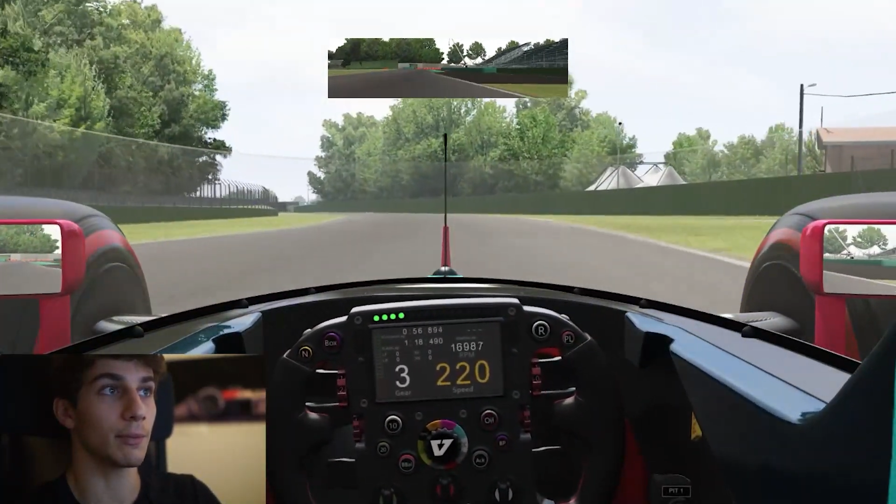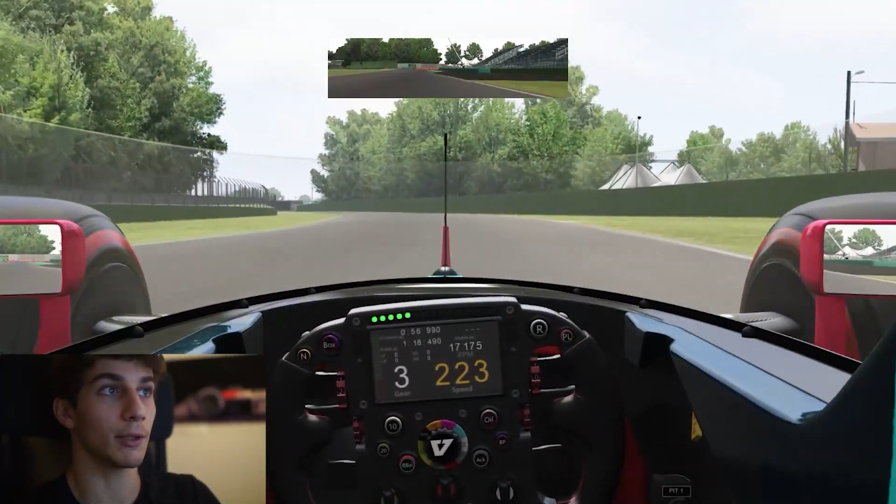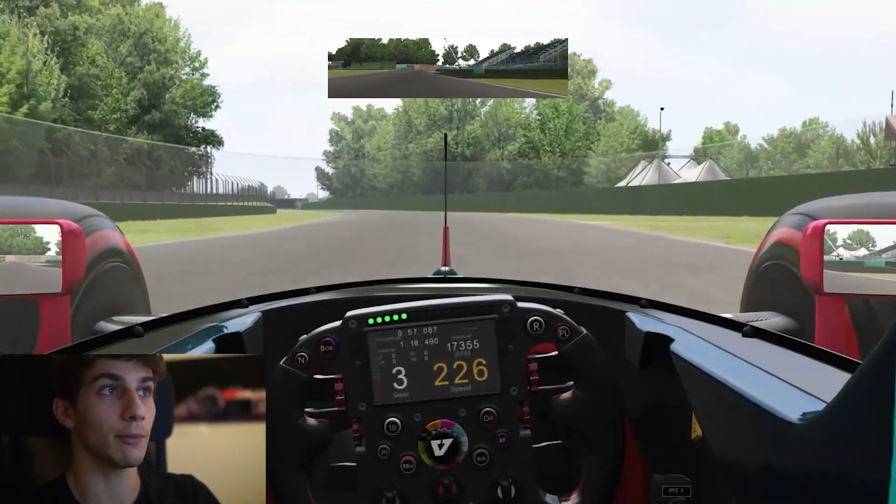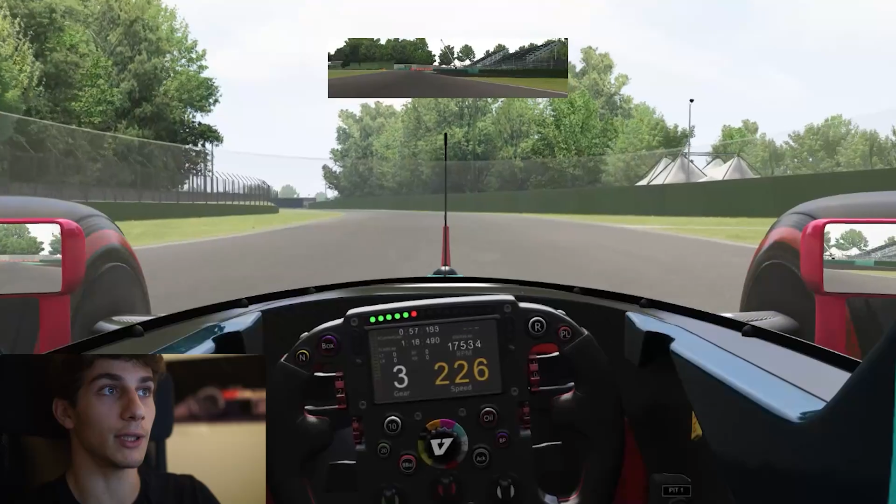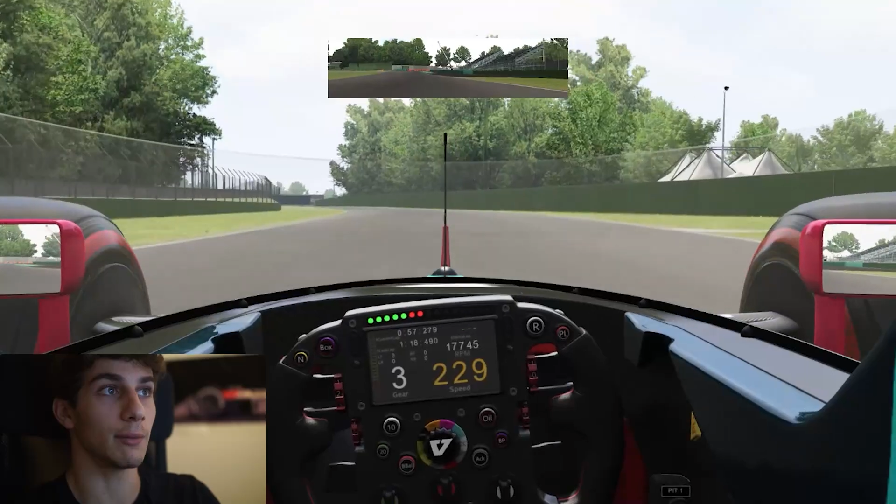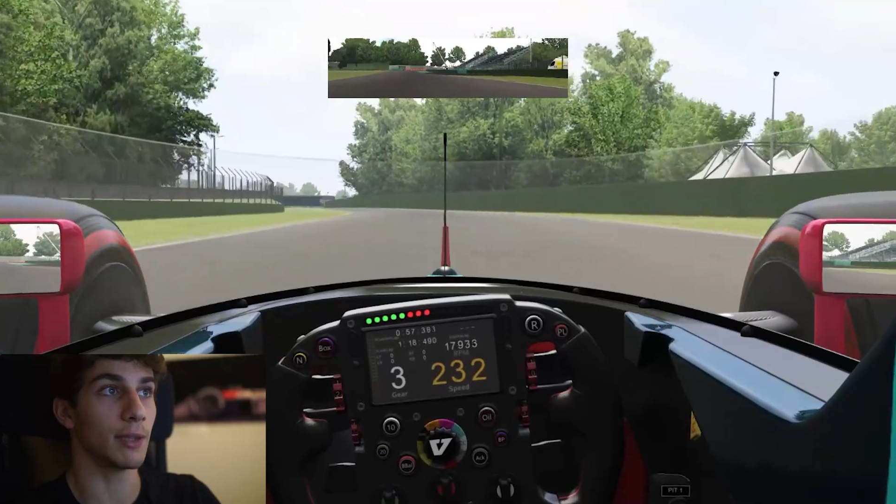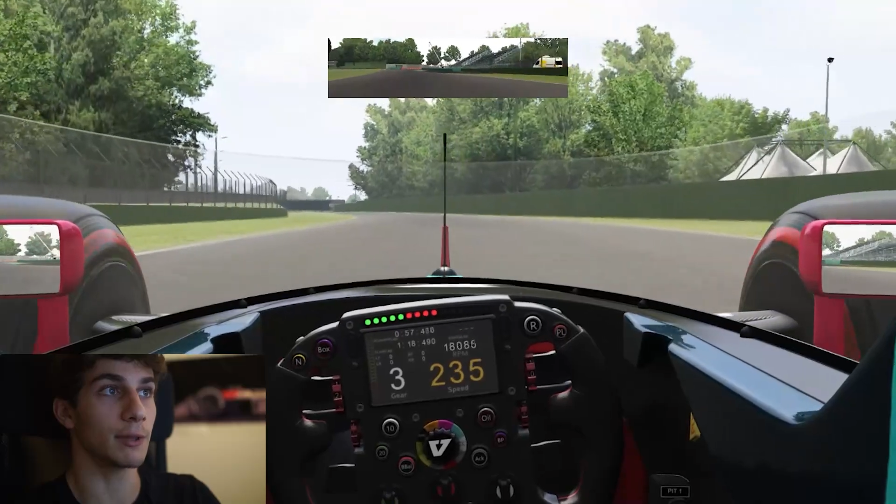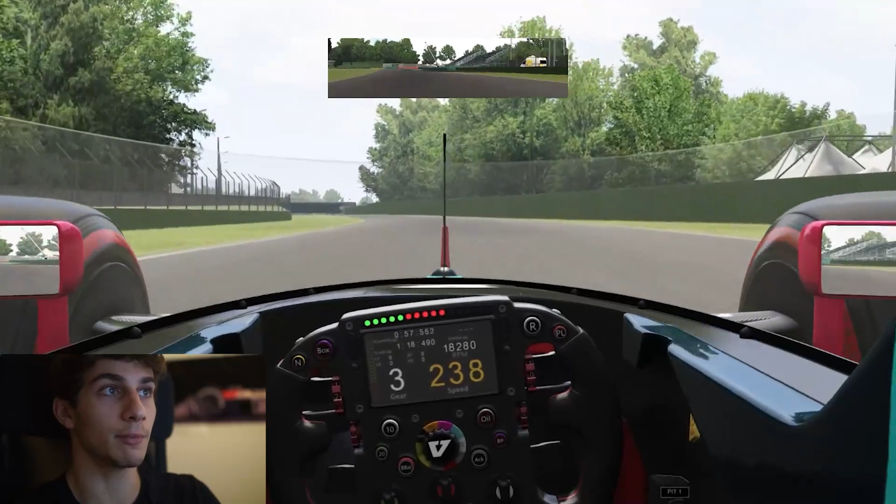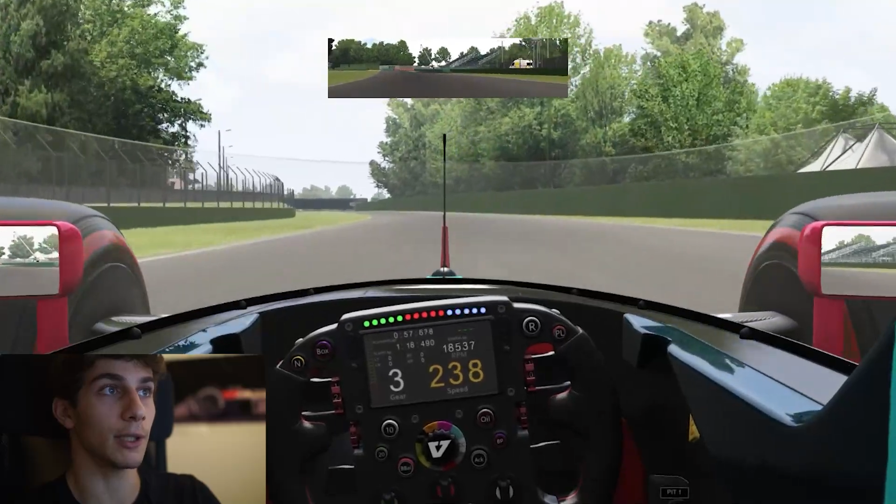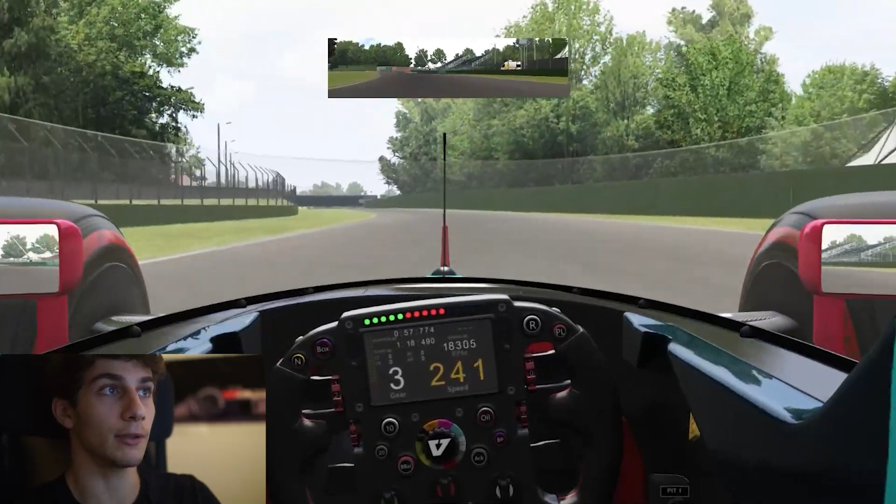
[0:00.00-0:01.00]
probably the
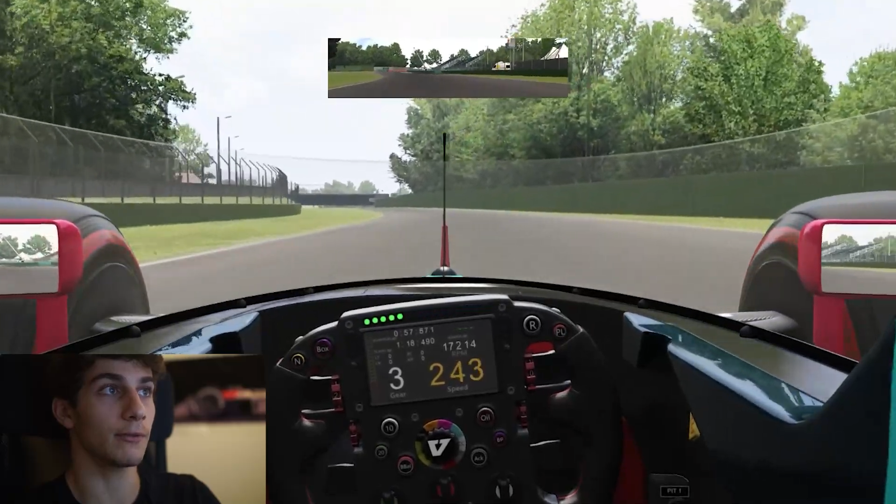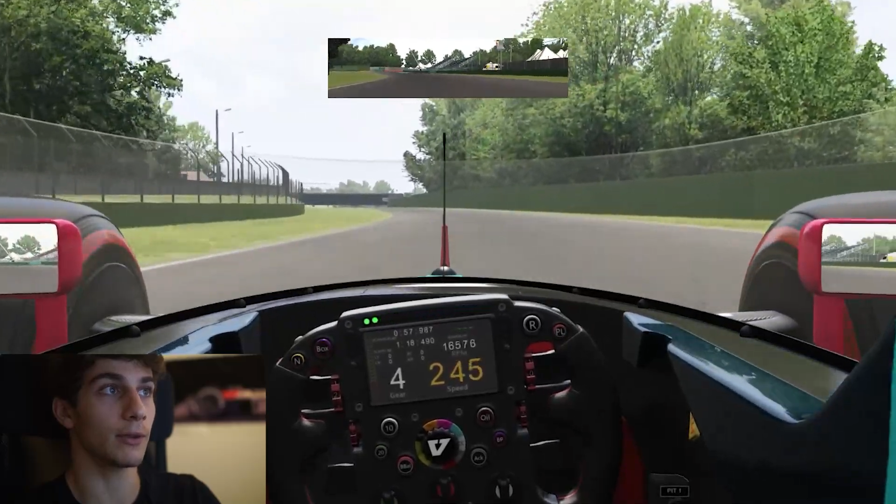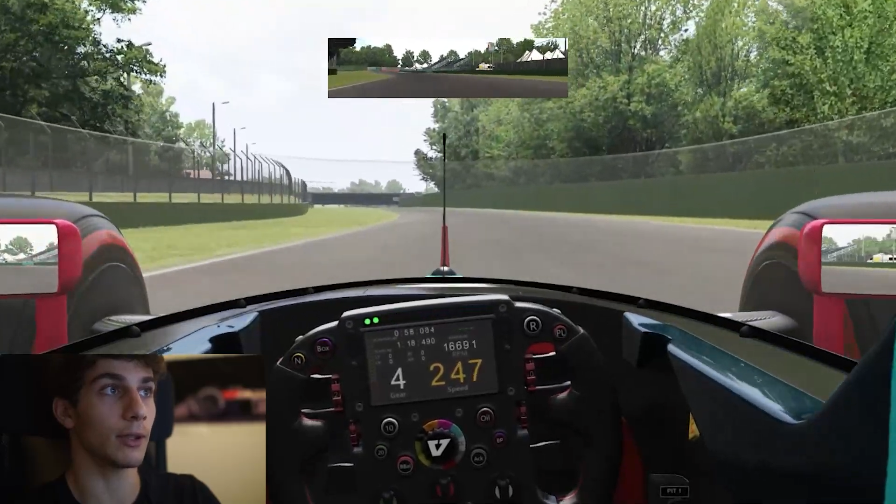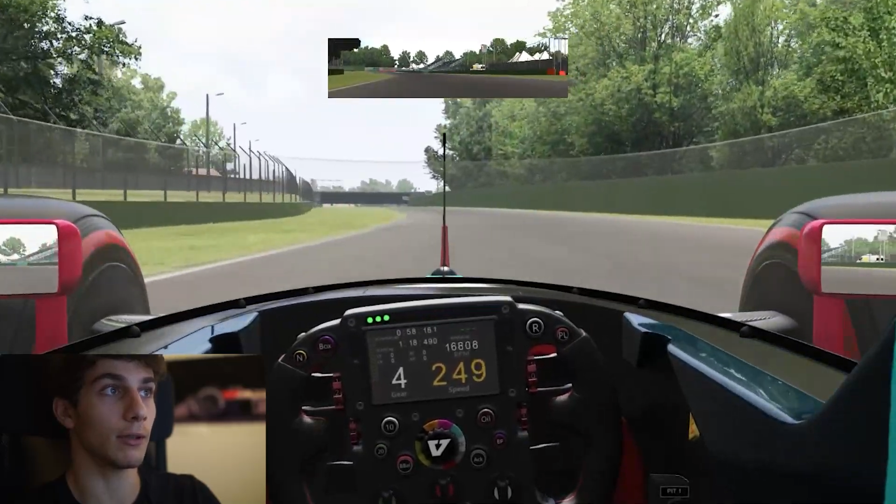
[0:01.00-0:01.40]
best part for